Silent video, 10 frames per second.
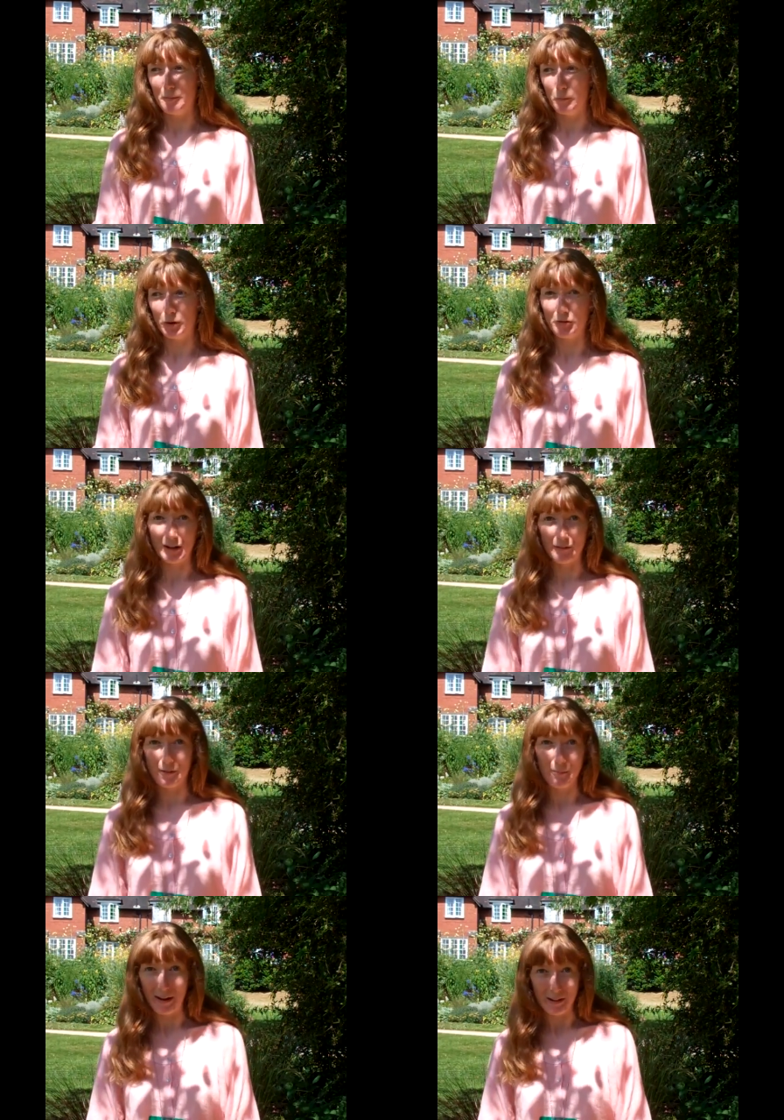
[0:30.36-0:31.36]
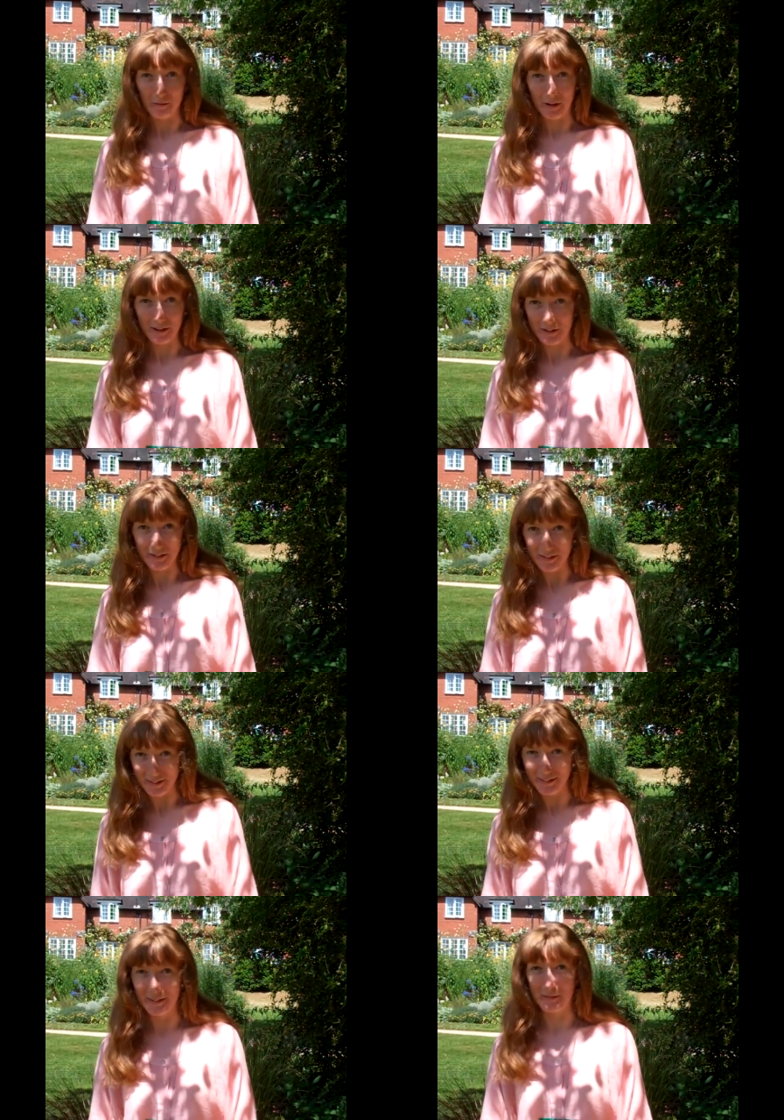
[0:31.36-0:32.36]
wondering if you make the right
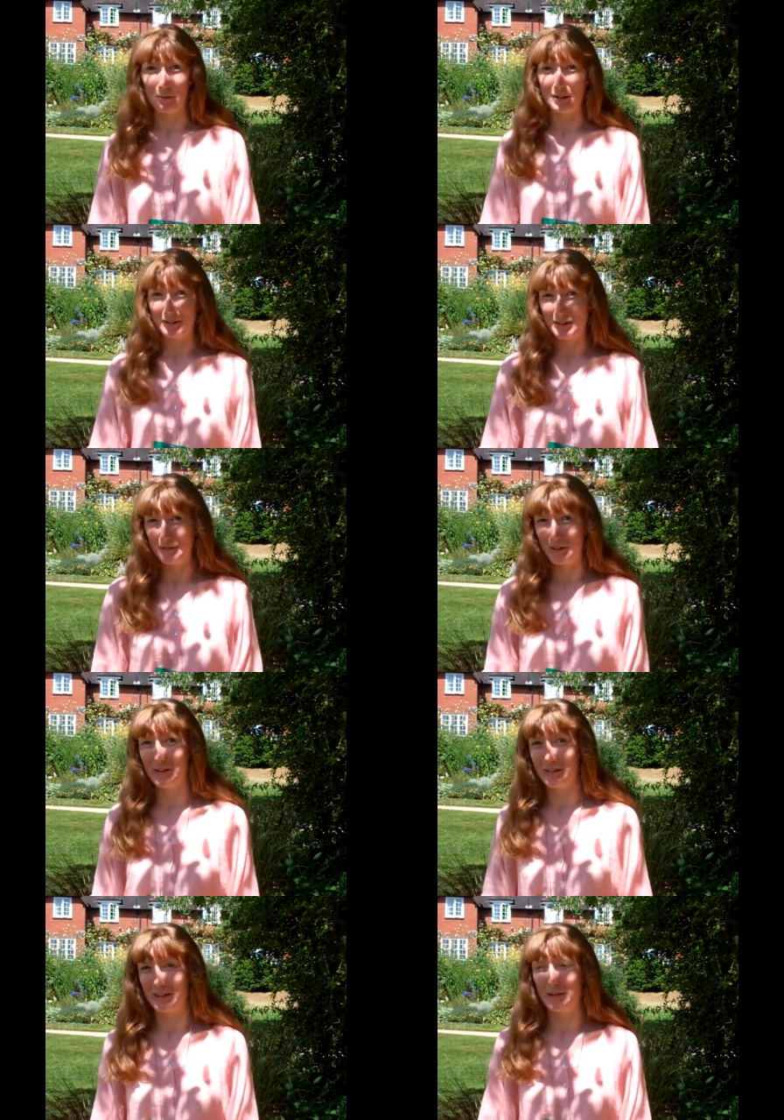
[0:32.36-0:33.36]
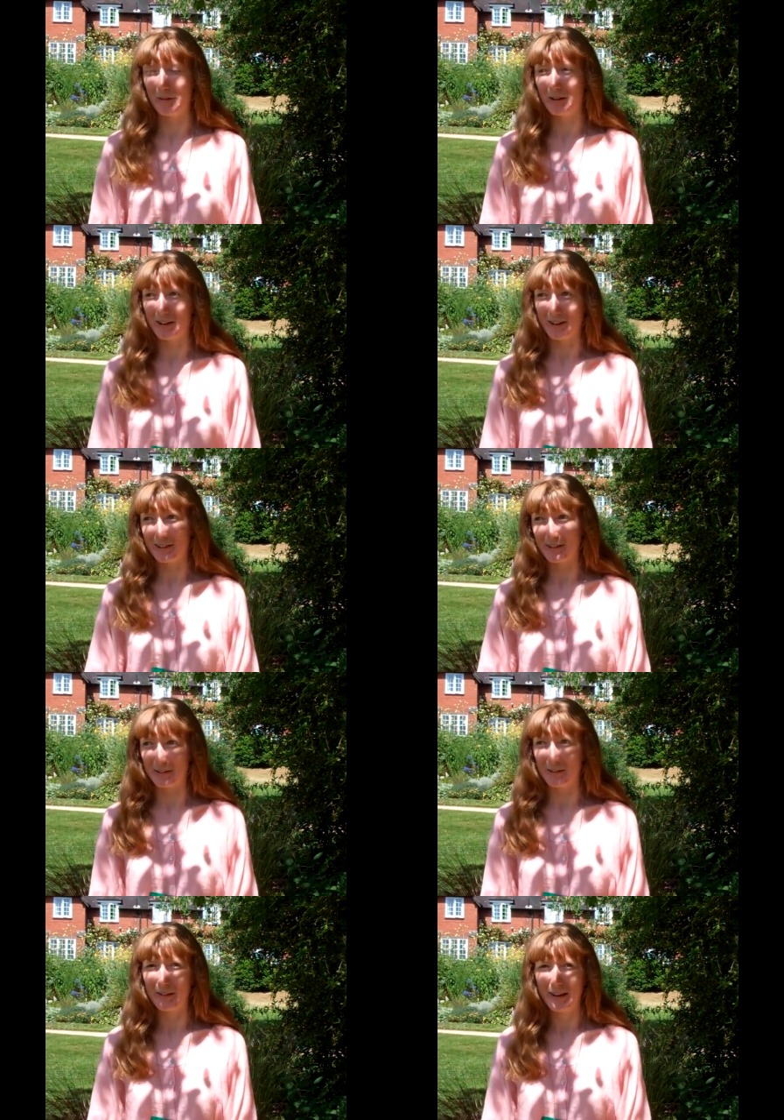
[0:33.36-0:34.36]
decisions, which university, what you're going to
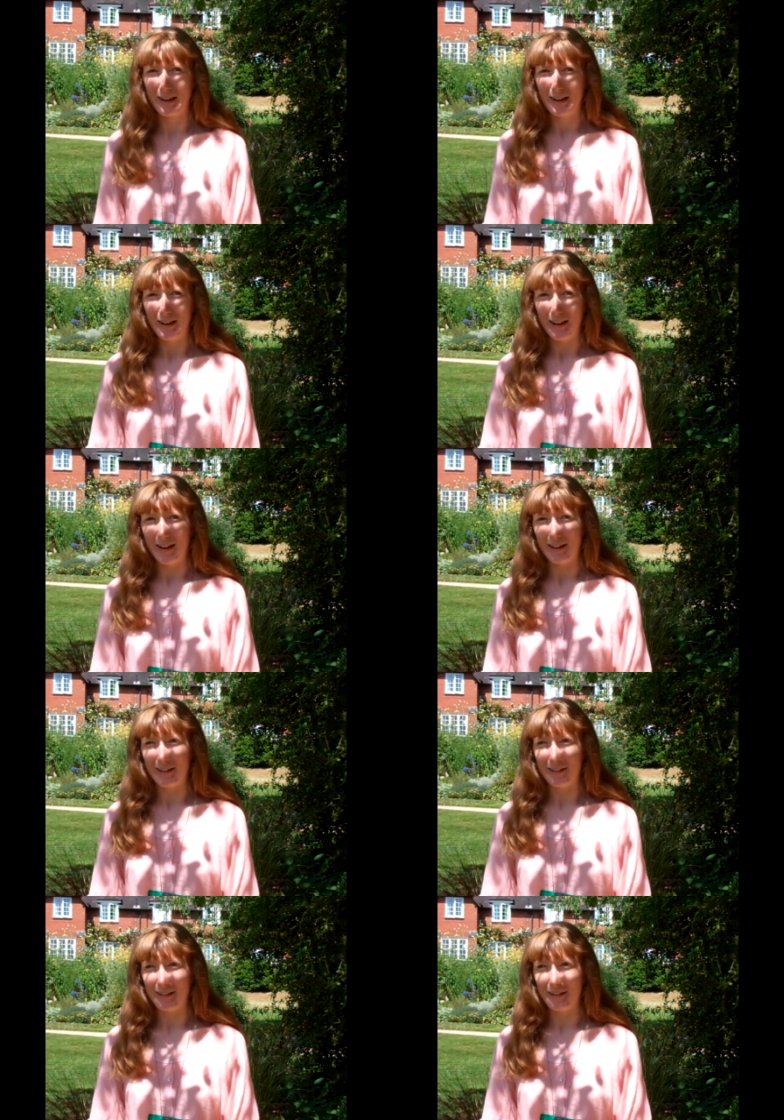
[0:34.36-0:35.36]
do. And